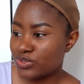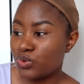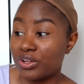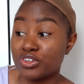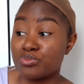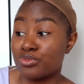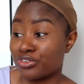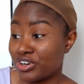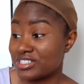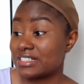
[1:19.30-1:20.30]
who are not
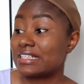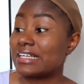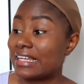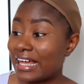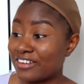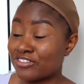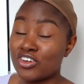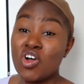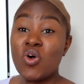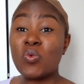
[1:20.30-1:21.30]
progressing in
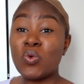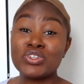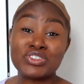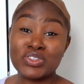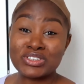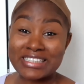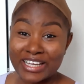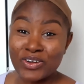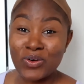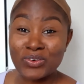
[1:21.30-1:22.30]
life. What's your
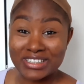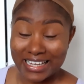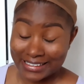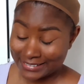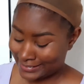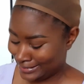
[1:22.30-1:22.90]
take on that?